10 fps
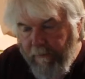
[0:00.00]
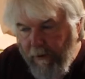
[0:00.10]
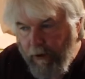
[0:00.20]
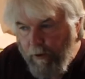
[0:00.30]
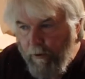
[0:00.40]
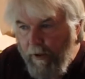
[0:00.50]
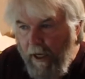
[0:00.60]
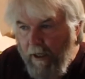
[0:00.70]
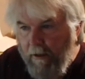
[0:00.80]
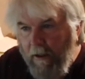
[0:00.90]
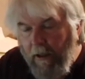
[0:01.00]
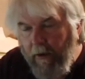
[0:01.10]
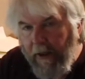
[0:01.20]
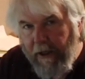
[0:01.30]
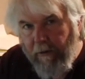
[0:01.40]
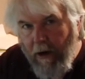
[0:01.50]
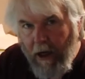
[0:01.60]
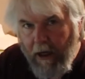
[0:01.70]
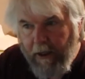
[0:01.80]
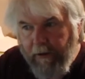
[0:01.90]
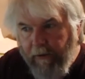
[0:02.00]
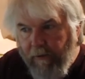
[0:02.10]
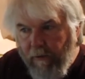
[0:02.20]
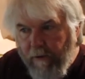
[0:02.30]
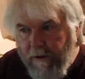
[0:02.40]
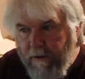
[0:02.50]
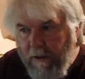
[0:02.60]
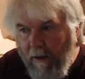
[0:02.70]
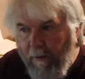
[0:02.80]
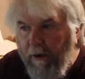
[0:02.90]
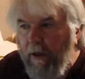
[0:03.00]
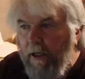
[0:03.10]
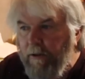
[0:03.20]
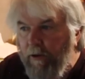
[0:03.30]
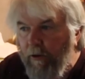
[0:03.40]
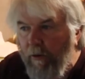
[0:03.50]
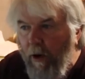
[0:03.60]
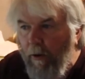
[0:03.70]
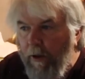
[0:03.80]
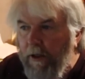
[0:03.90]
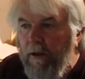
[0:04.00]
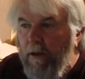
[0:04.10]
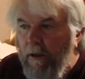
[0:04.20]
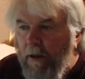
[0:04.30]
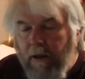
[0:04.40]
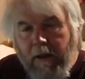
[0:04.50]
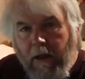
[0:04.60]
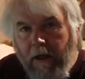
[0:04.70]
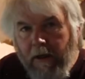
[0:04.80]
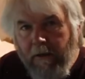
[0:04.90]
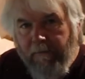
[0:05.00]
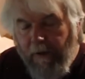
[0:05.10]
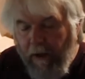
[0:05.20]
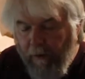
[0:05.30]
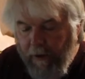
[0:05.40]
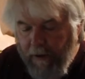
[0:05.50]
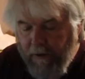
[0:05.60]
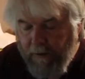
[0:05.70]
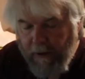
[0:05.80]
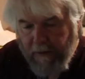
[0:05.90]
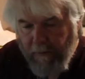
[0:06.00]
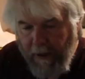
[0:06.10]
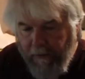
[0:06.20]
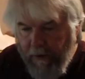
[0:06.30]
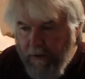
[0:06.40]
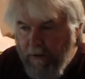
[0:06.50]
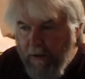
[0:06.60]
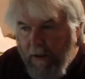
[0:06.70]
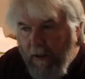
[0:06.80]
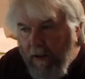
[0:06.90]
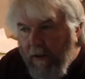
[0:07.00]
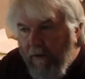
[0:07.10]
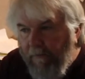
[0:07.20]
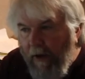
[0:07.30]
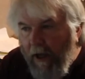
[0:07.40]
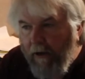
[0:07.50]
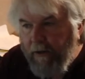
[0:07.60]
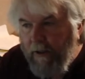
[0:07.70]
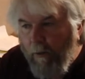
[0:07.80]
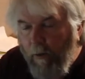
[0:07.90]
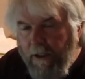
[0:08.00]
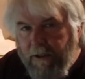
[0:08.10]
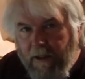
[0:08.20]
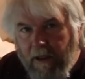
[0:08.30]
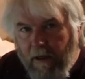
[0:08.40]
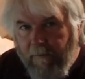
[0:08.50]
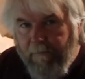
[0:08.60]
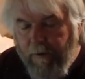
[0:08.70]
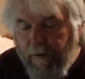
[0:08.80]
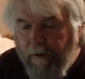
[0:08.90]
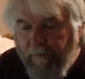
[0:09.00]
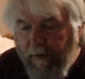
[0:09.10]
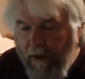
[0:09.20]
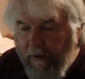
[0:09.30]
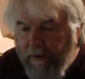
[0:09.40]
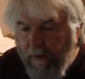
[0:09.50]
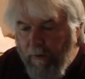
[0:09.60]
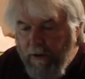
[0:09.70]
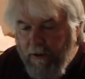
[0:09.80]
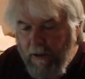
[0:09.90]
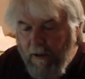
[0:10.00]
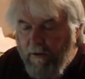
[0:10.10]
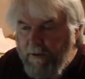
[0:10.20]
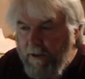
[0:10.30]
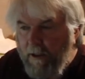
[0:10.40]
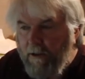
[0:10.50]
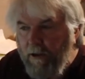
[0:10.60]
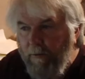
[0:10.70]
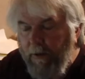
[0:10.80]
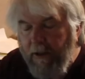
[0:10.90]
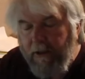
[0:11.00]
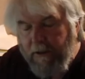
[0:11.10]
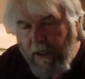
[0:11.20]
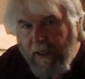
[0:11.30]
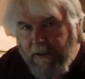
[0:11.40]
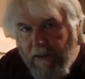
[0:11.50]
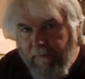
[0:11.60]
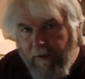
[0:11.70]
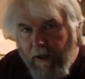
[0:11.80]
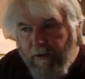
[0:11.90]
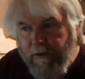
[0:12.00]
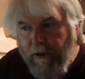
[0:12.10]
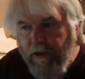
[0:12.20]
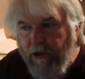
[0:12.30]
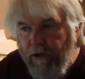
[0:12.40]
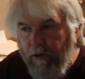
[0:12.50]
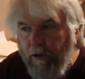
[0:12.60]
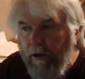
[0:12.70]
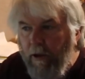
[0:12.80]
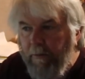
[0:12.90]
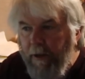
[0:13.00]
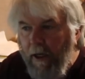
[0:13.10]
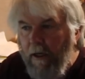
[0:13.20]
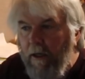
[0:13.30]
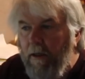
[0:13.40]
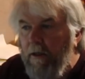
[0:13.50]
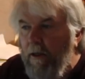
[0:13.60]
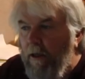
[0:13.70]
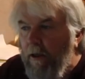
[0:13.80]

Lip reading: if you do that later on through the summer as you're growing and following these methods, the values that we see in our food, the values that we see in our zinc should be the exact same values that you're obtaining